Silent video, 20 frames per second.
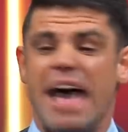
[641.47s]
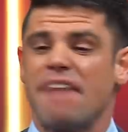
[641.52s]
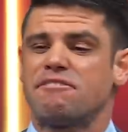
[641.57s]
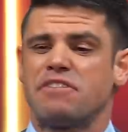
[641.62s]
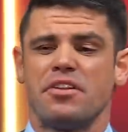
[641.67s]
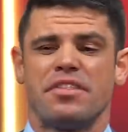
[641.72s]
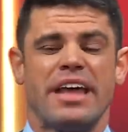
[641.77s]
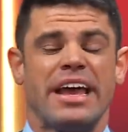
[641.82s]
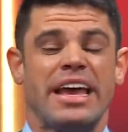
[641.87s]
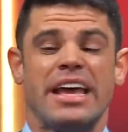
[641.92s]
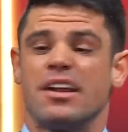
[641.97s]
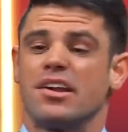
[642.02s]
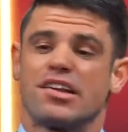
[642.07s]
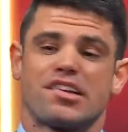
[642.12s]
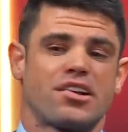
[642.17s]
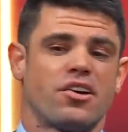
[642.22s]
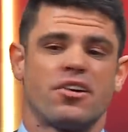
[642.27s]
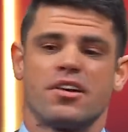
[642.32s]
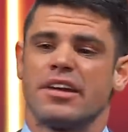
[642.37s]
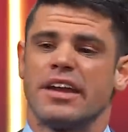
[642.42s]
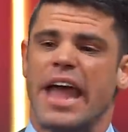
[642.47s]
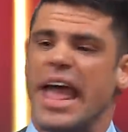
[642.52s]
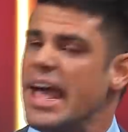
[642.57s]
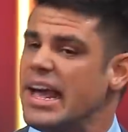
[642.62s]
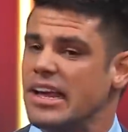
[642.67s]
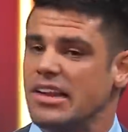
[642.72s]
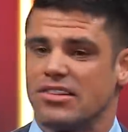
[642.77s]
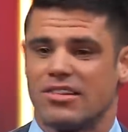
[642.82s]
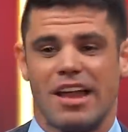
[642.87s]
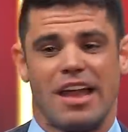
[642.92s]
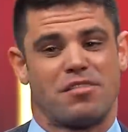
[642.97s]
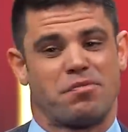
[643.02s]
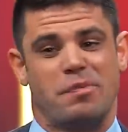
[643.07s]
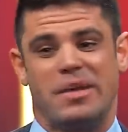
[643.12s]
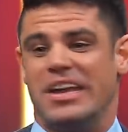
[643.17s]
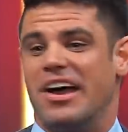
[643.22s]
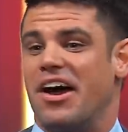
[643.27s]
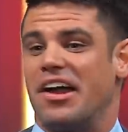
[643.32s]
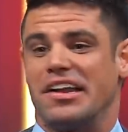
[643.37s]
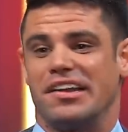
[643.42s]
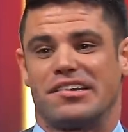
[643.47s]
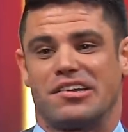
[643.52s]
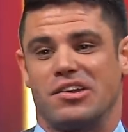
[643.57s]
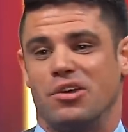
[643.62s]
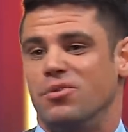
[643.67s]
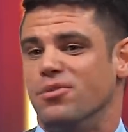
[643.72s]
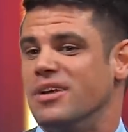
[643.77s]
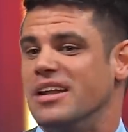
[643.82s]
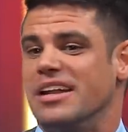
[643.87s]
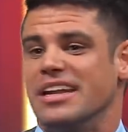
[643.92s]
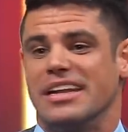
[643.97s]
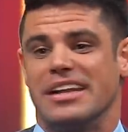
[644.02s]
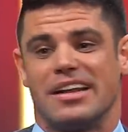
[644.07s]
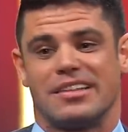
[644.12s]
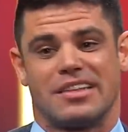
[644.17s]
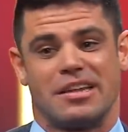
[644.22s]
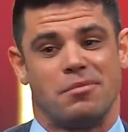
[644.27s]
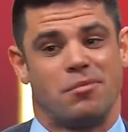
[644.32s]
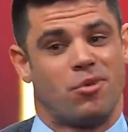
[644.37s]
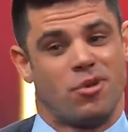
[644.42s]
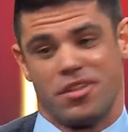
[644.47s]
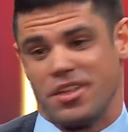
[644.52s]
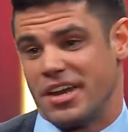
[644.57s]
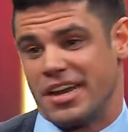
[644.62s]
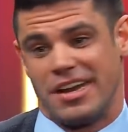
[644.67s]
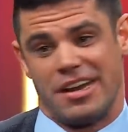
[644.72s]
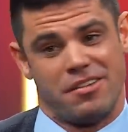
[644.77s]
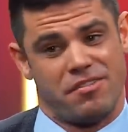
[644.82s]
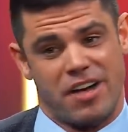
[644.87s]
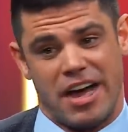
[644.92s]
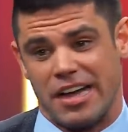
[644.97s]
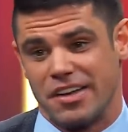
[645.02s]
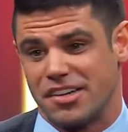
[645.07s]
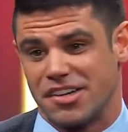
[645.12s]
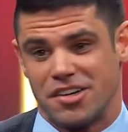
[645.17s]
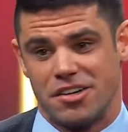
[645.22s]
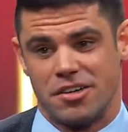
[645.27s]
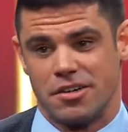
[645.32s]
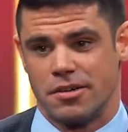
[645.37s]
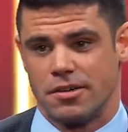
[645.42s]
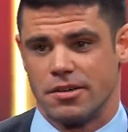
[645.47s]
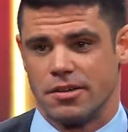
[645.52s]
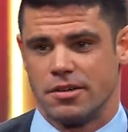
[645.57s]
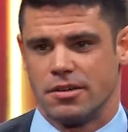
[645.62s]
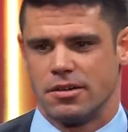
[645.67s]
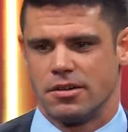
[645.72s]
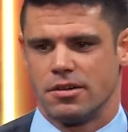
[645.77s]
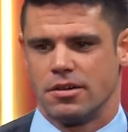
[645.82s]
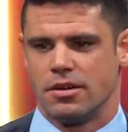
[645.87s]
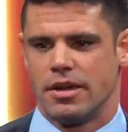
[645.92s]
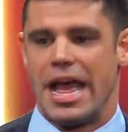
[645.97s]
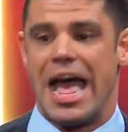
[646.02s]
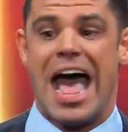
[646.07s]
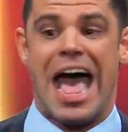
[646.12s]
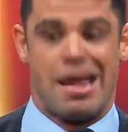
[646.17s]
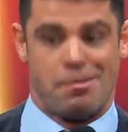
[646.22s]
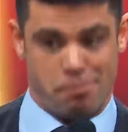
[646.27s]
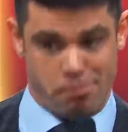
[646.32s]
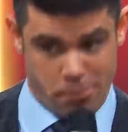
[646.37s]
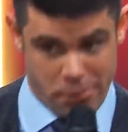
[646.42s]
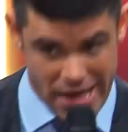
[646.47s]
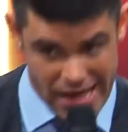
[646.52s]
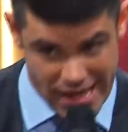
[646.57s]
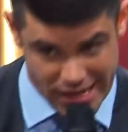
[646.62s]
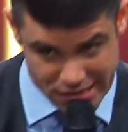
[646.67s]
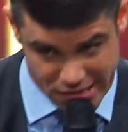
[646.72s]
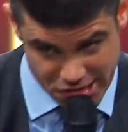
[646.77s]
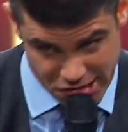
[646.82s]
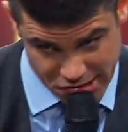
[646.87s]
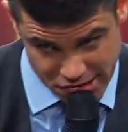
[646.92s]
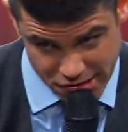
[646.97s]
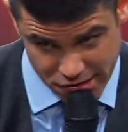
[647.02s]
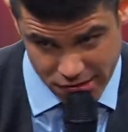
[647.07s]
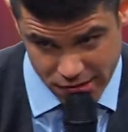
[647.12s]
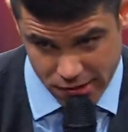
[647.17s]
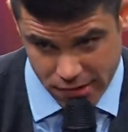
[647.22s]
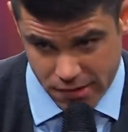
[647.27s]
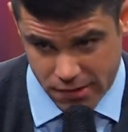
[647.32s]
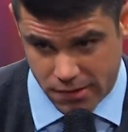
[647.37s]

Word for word: after they hit a certain age, let's be honest, you're really nothing more than an advisor at best.